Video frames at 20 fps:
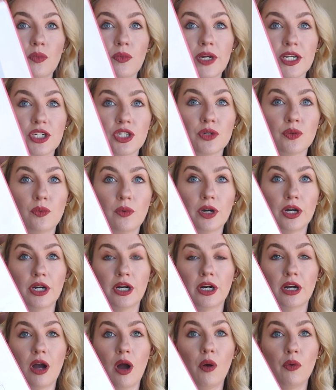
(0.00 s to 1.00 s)
which
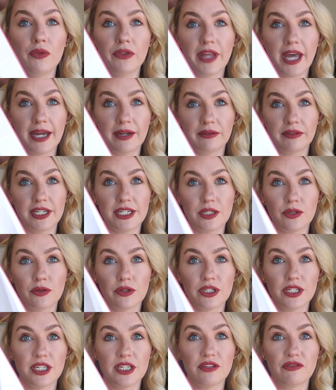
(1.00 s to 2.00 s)
were online
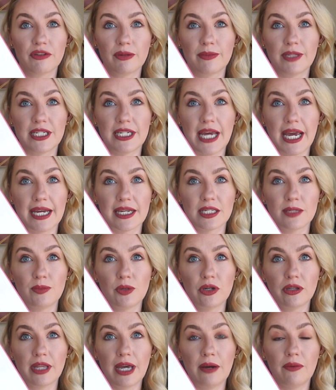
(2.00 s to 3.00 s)
resources from the
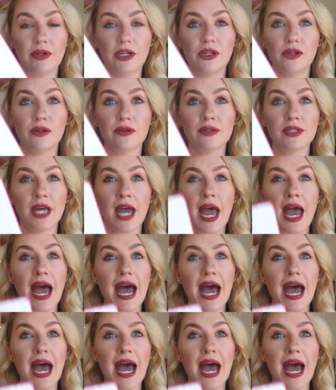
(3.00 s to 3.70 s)
textbook that we use.